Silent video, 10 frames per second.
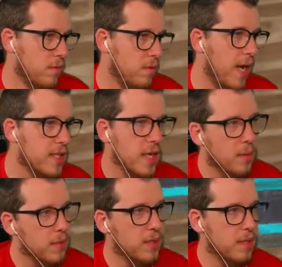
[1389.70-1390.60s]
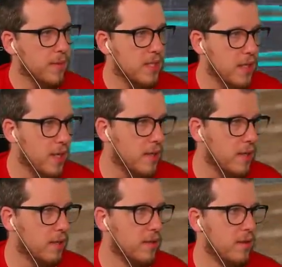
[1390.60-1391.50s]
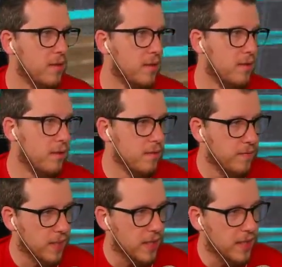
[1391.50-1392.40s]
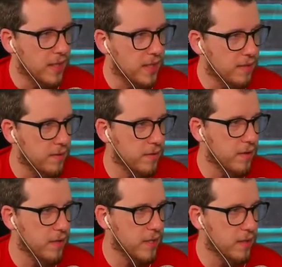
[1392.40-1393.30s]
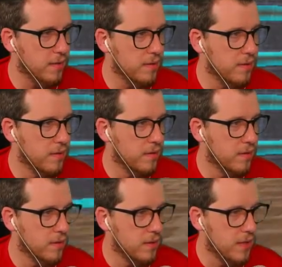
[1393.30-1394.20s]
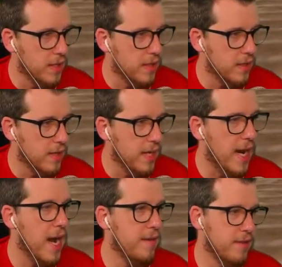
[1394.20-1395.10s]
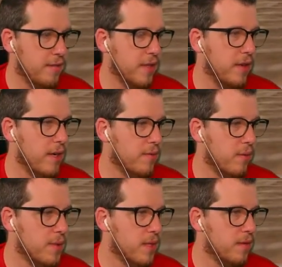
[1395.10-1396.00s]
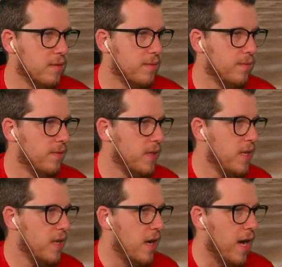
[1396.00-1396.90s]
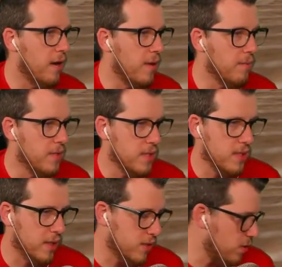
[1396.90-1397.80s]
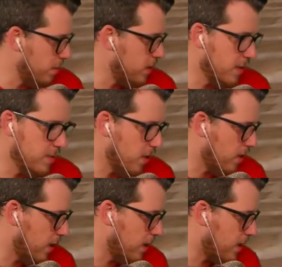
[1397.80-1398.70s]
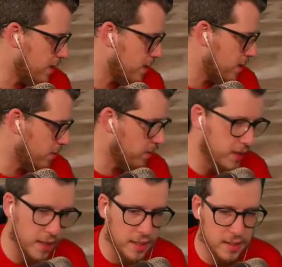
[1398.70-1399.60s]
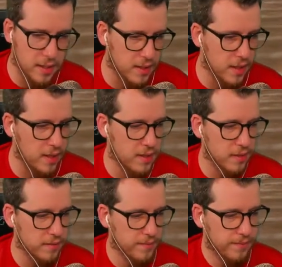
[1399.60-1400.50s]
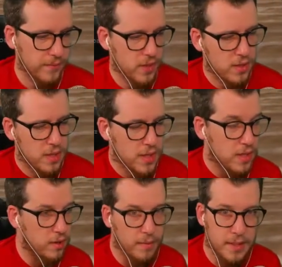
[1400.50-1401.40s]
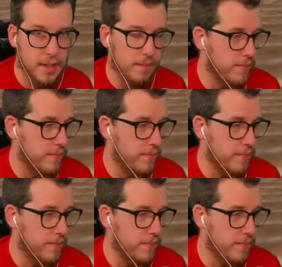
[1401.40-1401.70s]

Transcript: Actually, I wouldn't tell my son anything. He'd have to figure it out. He'd have to figure it out for himself. I don't know. This is like super deep talk, and I didn't necessarily want to get into this kind of stuff. Sorry about that.